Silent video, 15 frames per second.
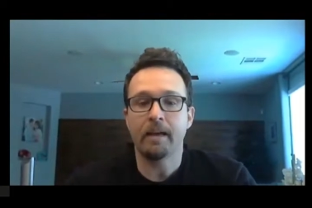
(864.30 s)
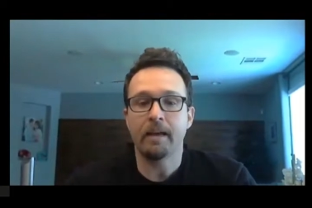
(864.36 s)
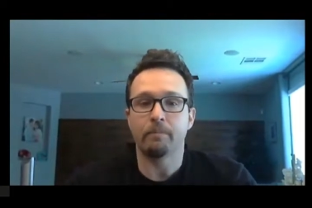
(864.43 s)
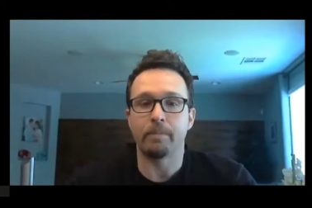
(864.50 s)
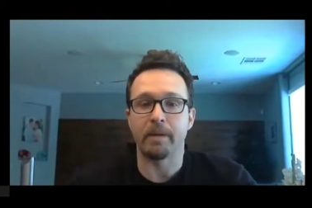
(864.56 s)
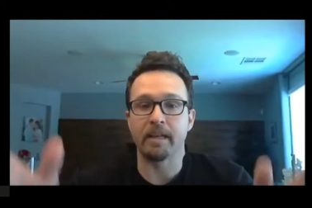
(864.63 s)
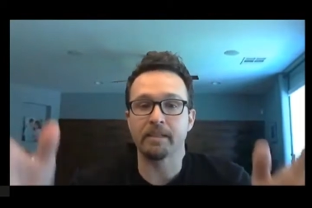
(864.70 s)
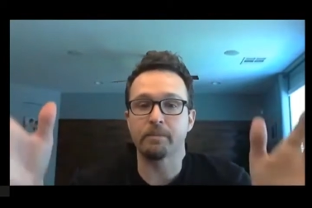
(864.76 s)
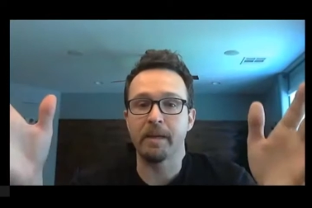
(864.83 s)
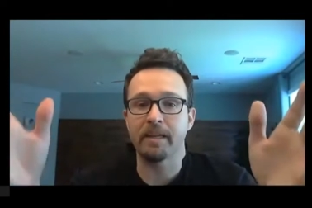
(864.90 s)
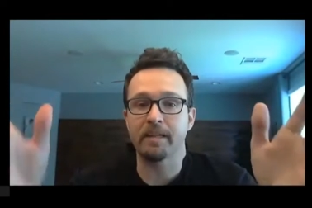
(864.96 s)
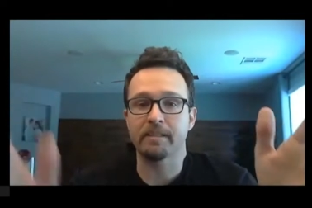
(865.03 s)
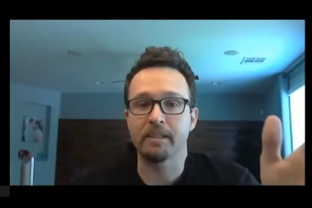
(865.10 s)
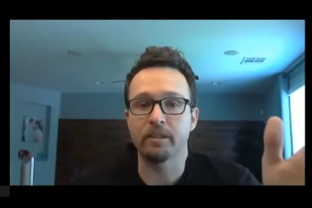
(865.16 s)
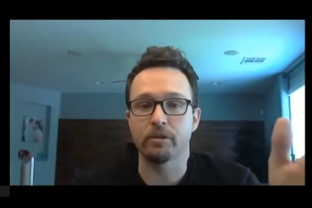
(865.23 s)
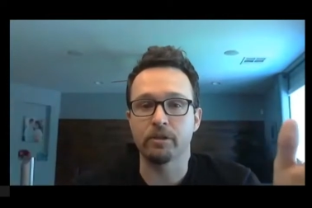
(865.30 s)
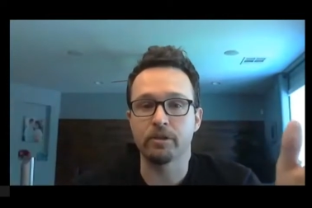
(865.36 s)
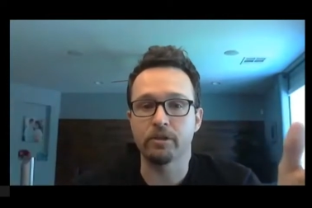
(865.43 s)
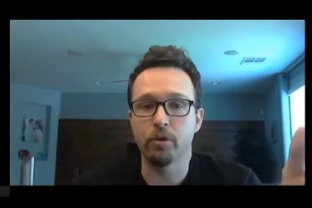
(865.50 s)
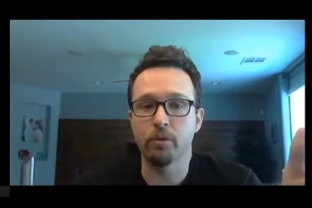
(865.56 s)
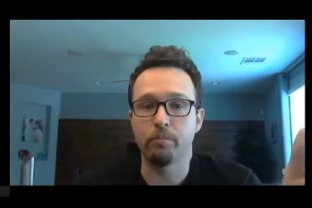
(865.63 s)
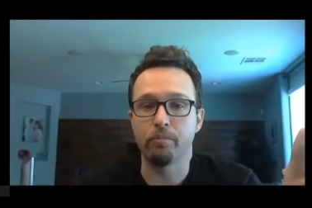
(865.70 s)
Because Bien Nacido is
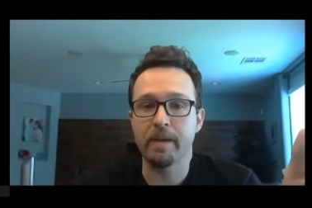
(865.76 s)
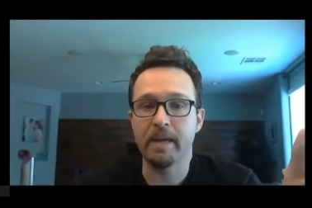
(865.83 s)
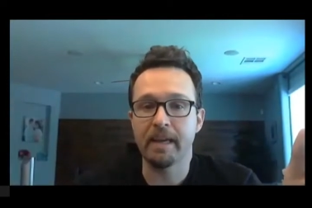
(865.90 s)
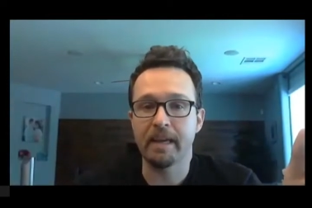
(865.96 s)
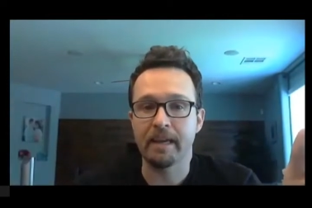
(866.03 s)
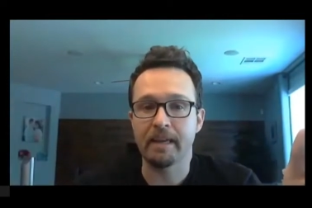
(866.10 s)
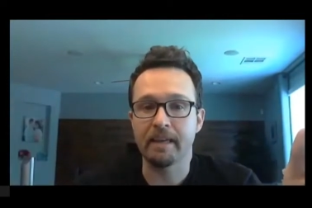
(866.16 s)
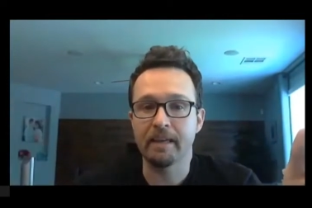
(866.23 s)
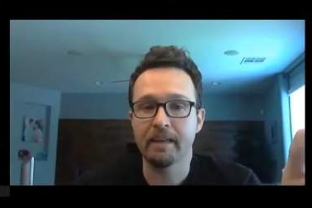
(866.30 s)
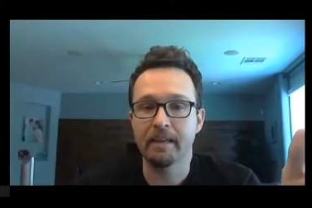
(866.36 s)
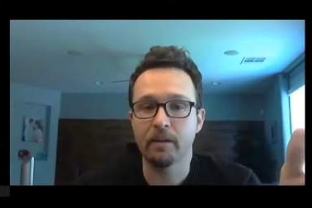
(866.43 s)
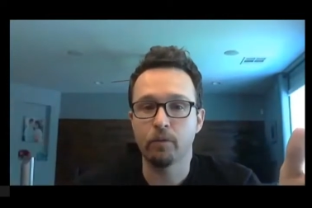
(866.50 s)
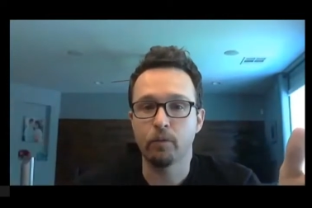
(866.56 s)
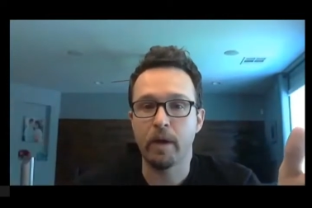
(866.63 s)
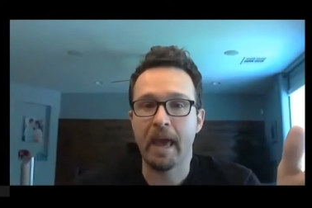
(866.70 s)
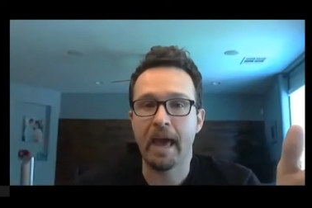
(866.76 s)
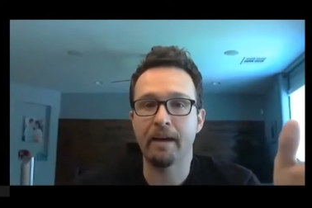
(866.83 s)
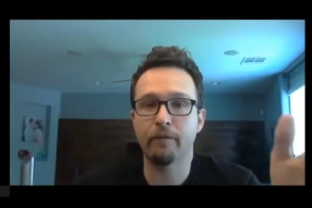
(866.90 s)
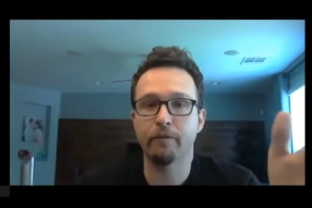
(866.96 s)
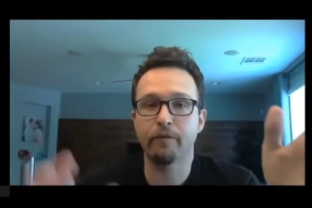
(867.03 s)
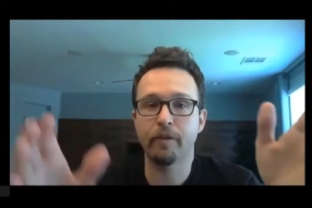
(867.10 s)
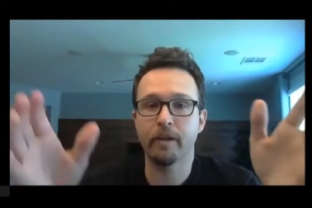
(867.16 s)
so big, we
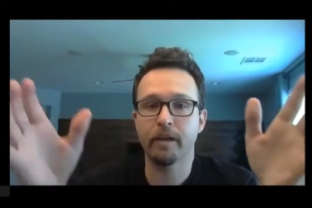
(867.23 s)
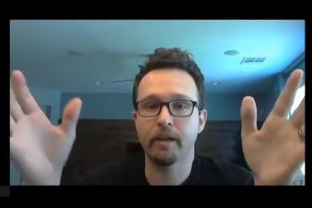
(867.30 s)
have